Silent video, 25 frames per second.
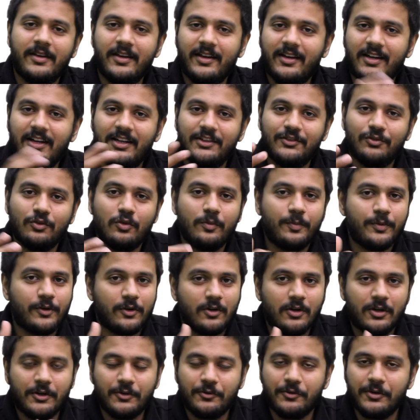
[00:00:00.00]
Hey guys, hope you're
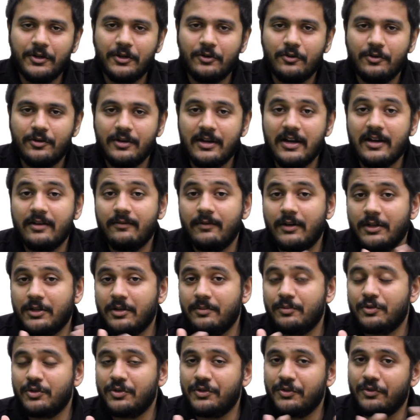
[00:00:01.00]
all doing good and
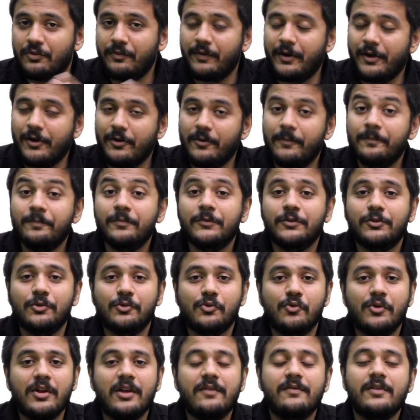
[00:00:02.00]
welcome to a new video. So
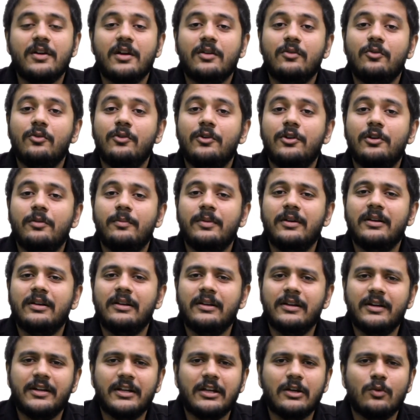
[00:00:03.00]
today we are going to be
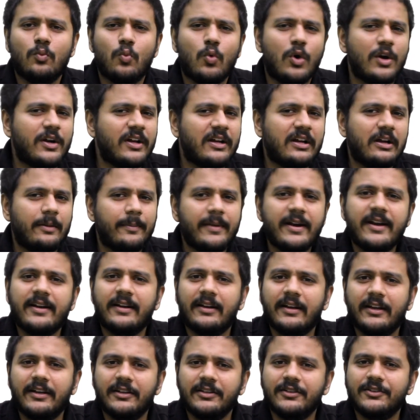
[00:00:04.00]
learning what a
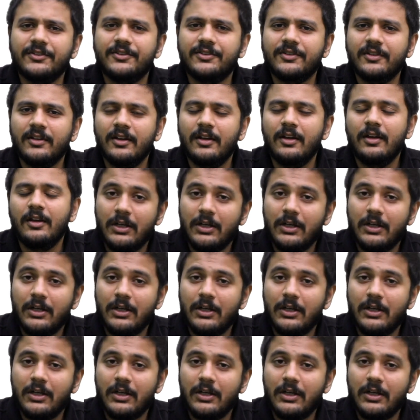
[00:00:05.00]
command line is.